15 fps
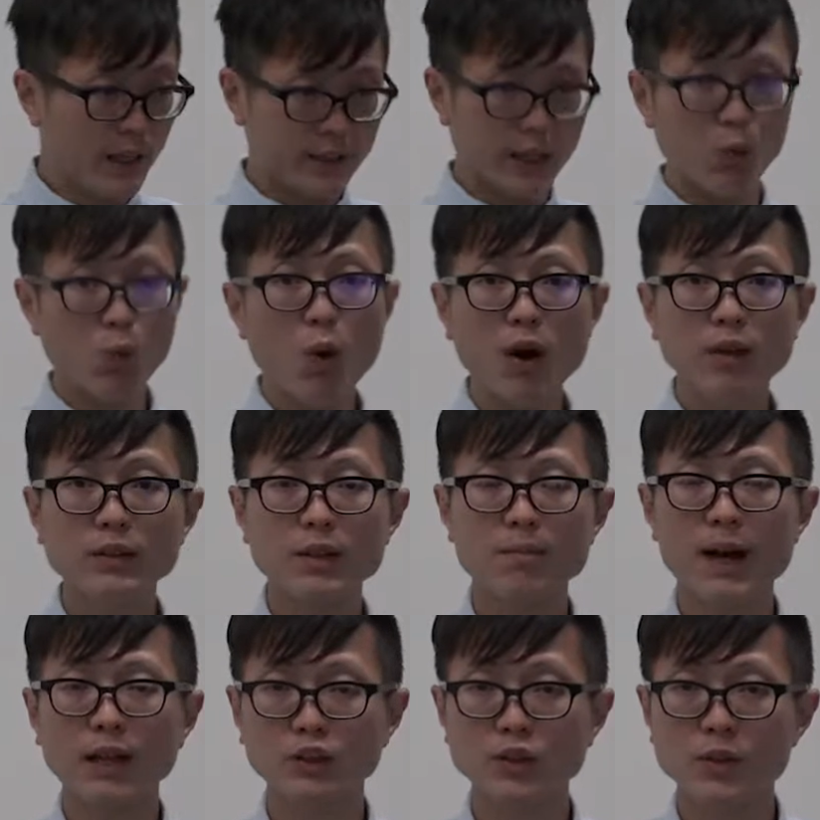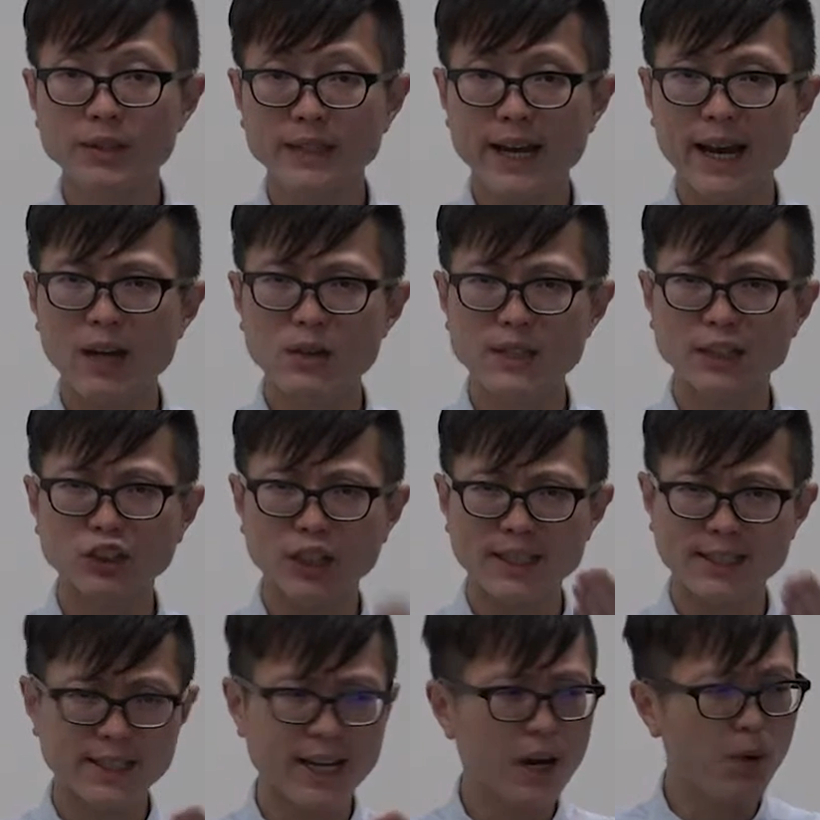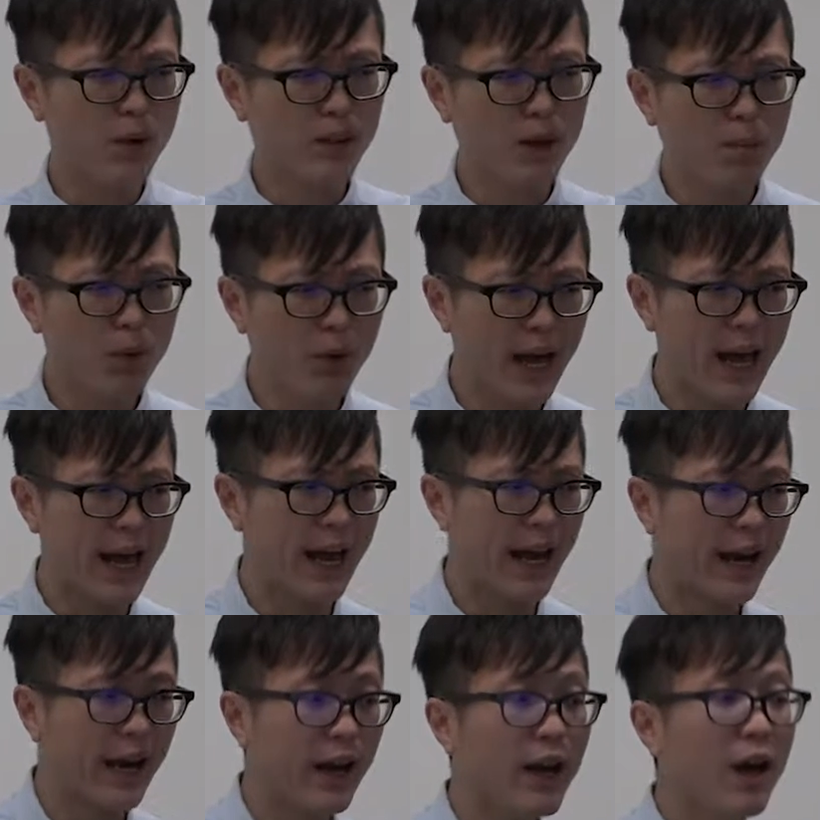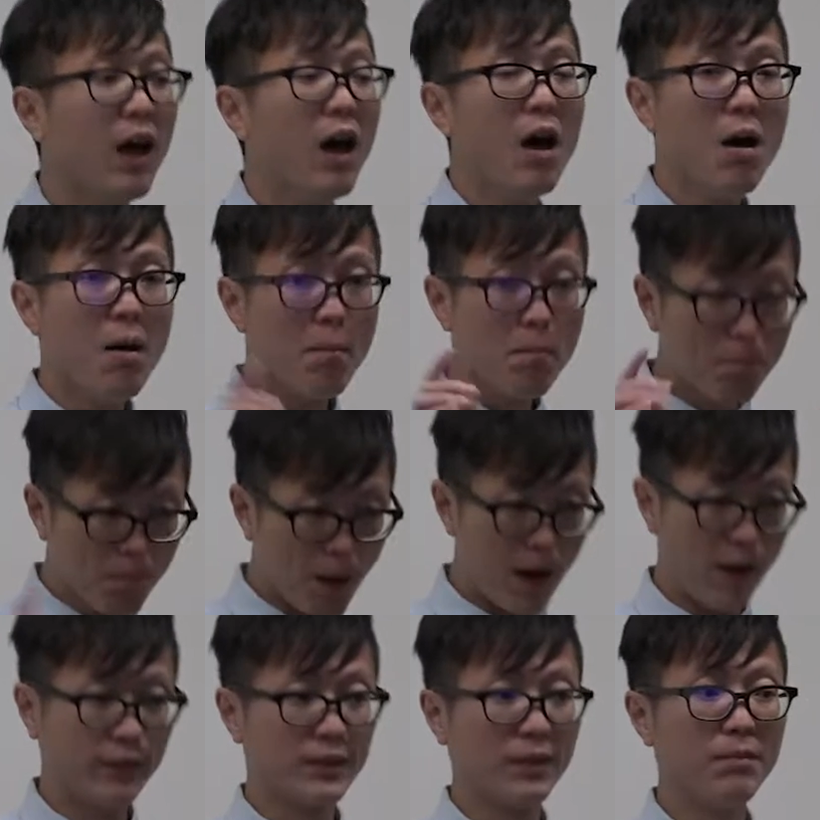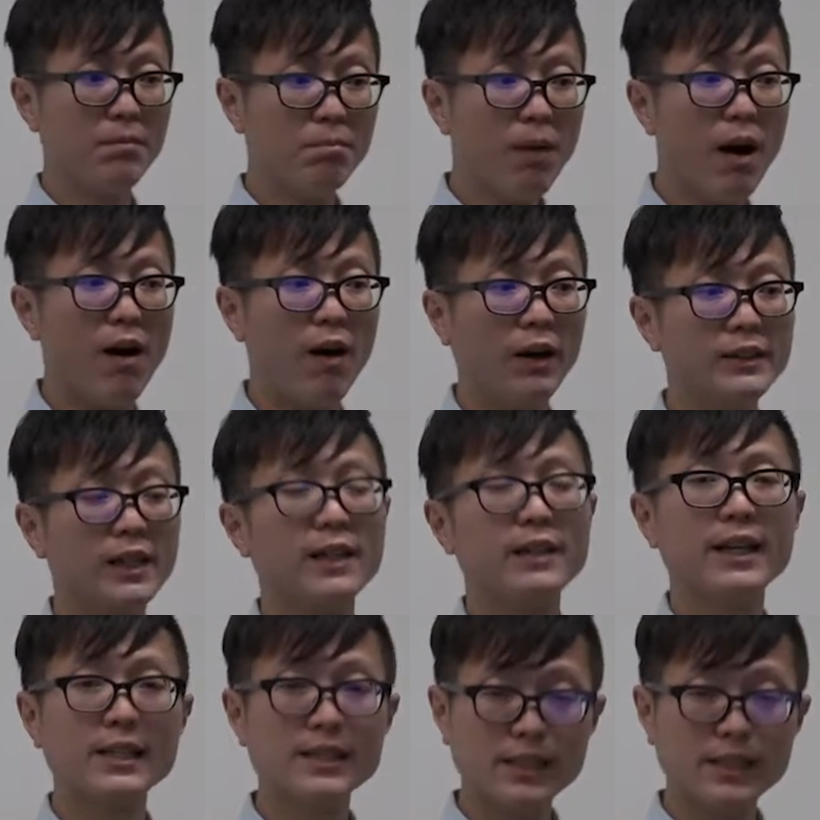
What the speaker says: than one-dimensional scales such as scale AA, but they're